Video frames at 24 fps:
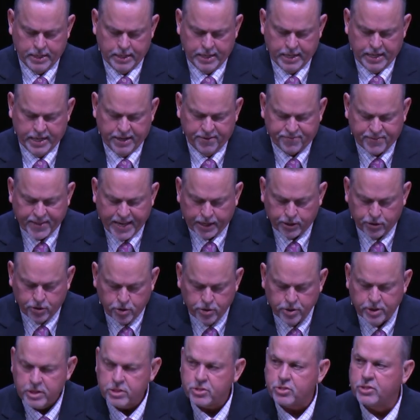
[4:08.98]
If thou
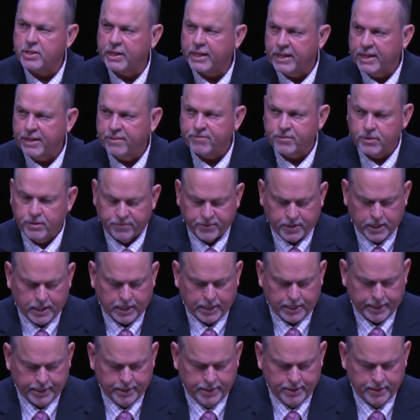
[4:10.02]
knewest the gift of
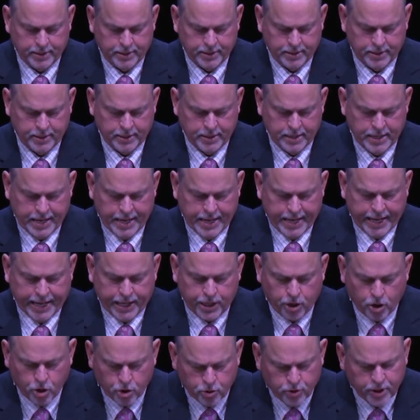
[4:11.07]
God, and
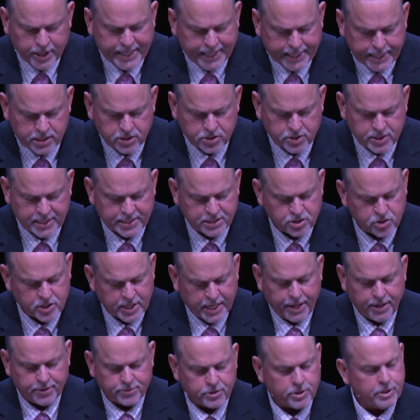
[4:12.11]
who it is that
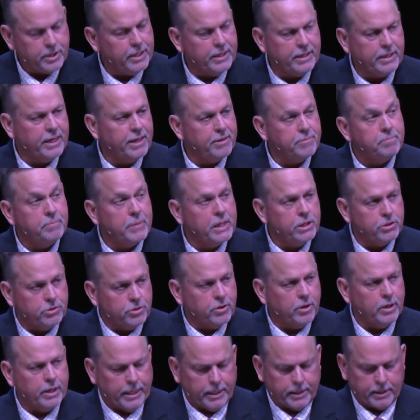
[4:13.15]
saith to thee, Give me to
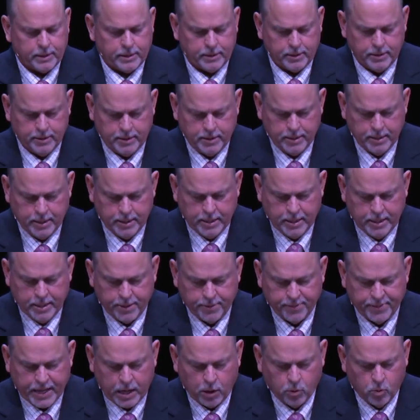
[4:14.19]
drink,
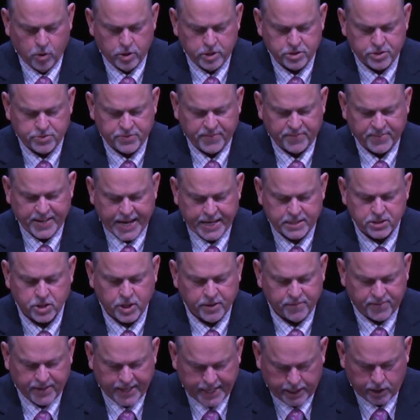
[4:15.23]
thou wouldst have asked of
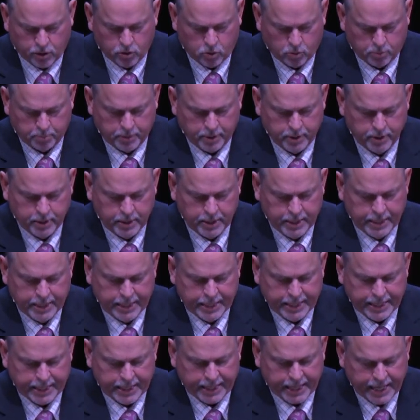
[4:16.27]
him
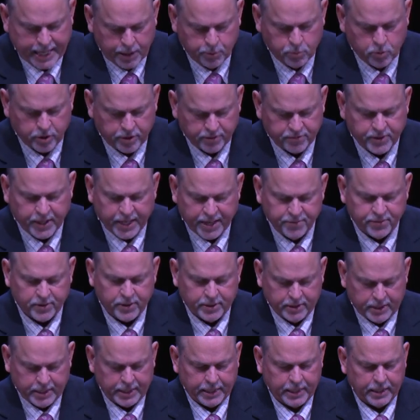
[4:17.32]
and he would have given
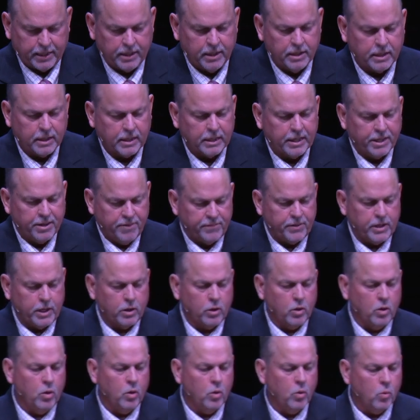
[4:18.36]
thee living
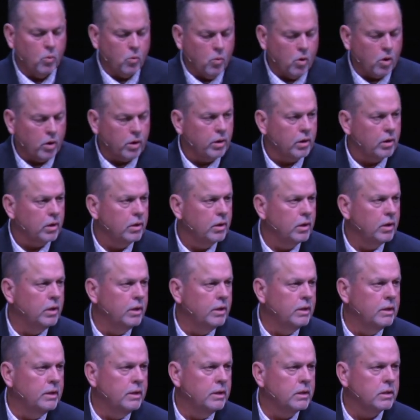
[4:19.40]
water.
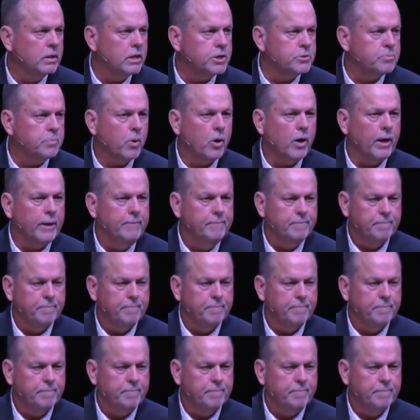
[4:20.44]
Let's pray.